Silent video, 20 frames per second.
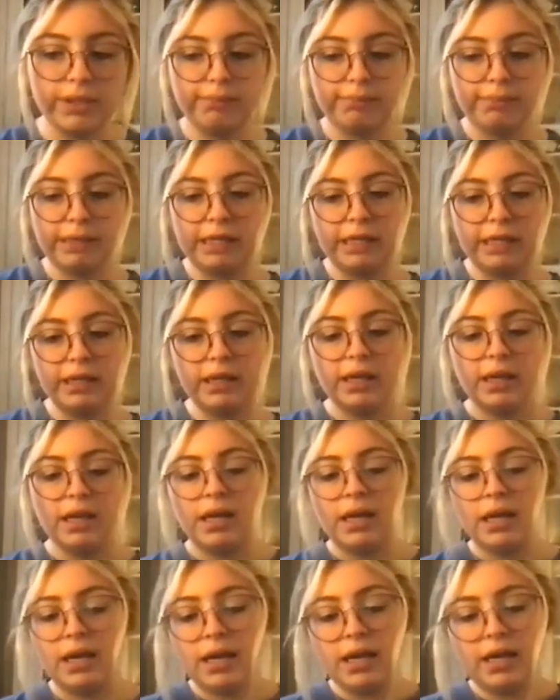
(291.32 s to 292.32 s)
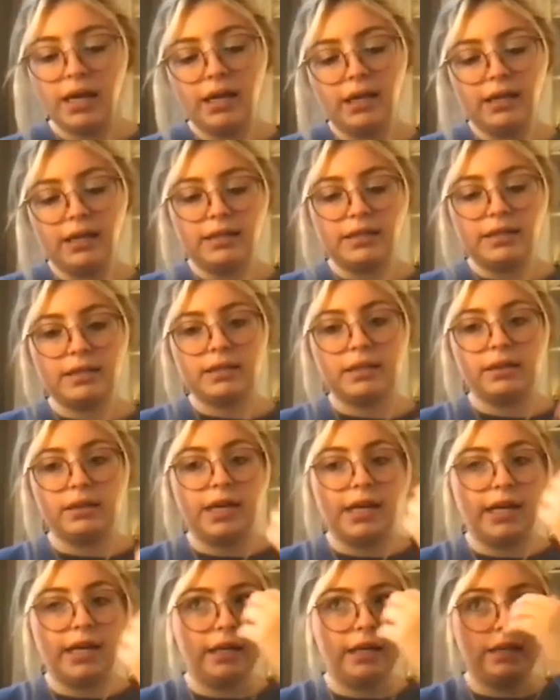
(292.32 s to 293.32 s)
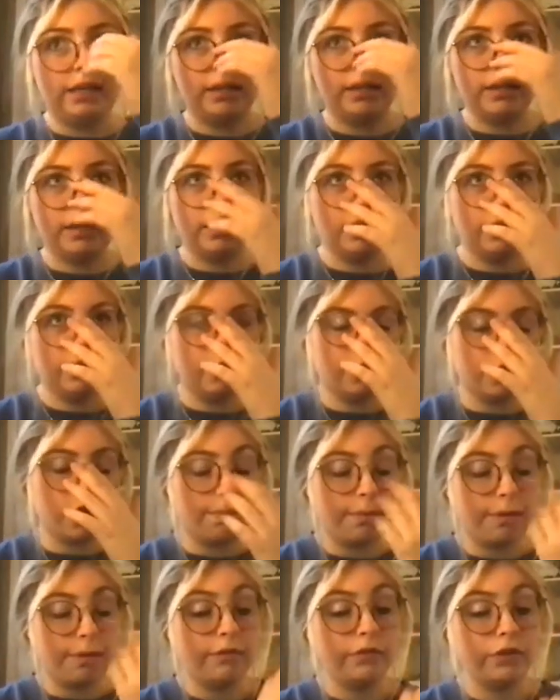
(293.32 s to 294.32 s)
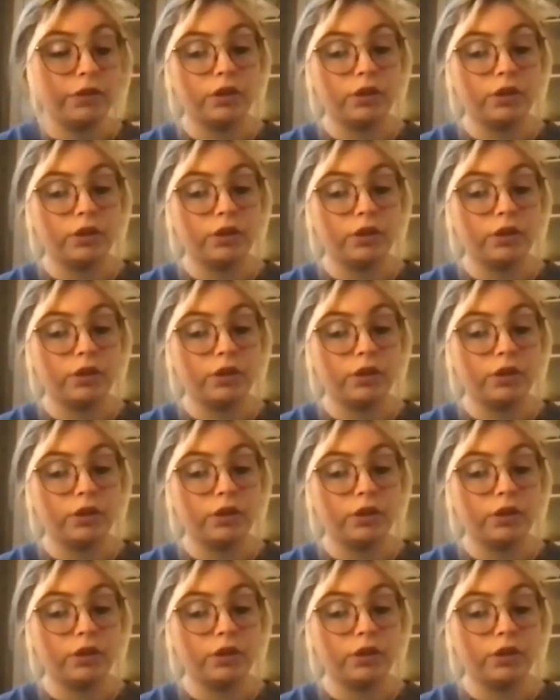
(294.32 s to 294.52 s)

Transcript: to me is like shopping for